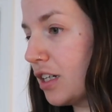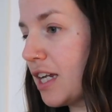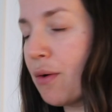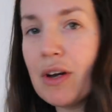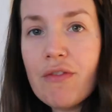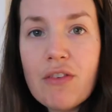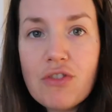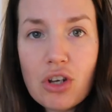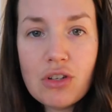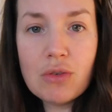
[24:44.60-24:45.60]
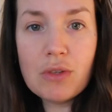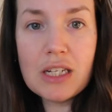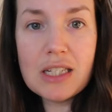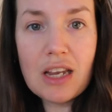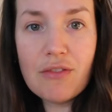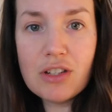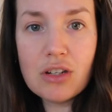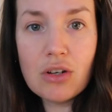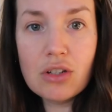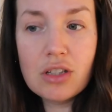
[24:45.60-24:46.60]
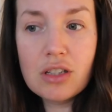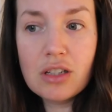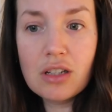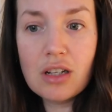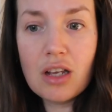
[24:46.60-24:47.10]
yeah, whenever I've chosen these saver slots,